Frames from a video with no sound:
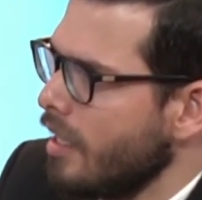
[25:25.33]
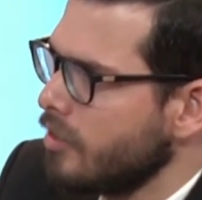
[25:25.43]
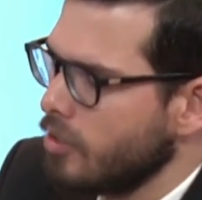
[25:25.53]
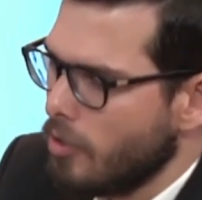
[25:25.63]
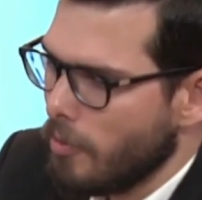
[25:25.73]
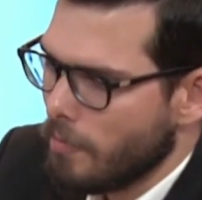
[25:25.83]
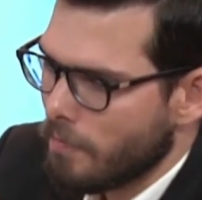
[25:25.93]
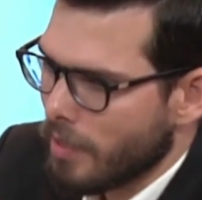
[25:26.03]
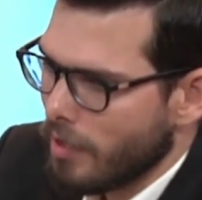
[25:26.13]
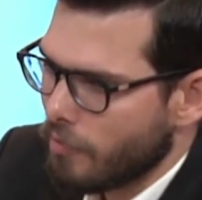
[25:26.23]
So,
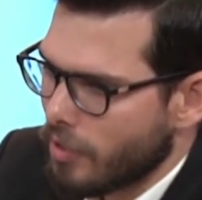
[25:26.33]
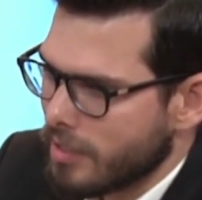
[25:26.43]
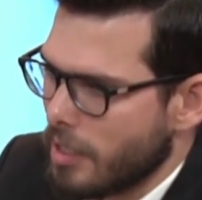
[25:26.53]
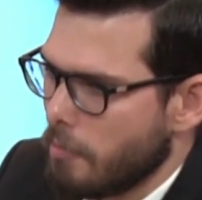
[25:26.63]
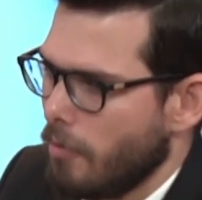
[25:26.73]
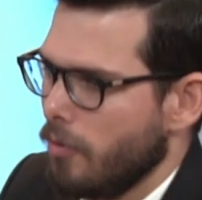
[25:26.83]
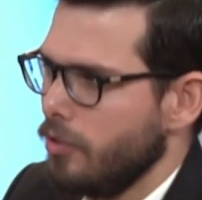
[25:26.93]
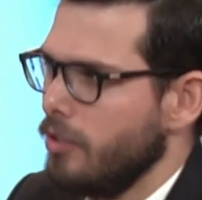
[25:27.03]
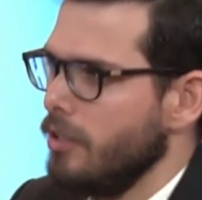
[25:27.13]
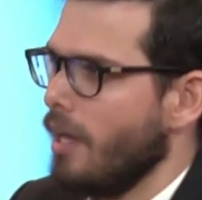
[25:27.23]
for example,
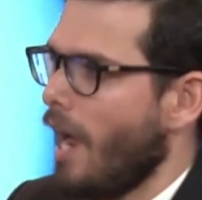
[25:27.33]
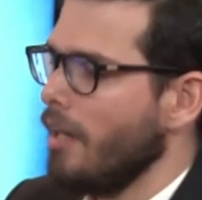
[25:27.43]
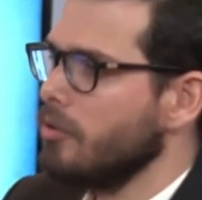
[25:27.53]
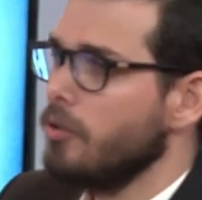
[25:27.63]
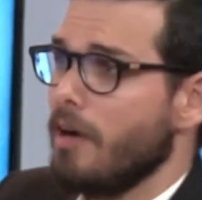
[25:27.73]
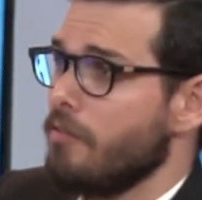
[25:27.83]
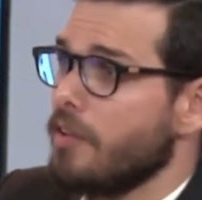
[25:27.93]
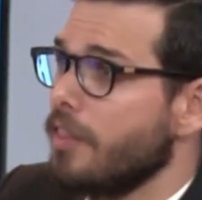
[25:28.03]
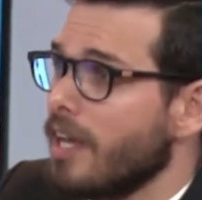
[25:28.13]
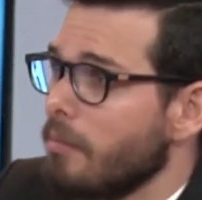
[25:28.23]
I don't know
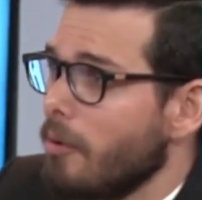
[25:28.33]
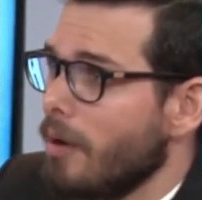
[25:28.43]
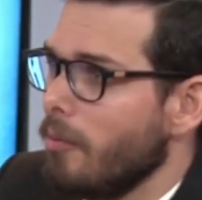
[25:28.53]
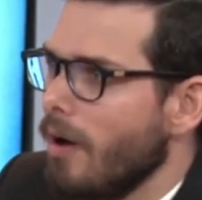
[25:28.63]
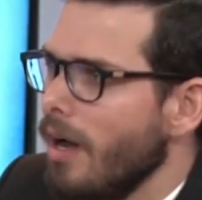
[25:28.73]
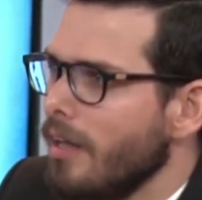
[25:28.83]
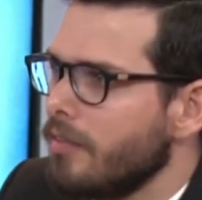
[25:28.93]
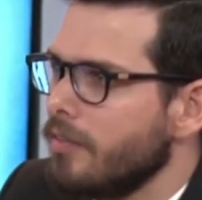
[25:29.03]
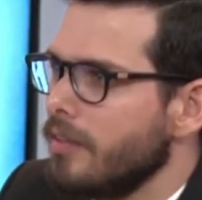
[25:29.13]
everything about my wife,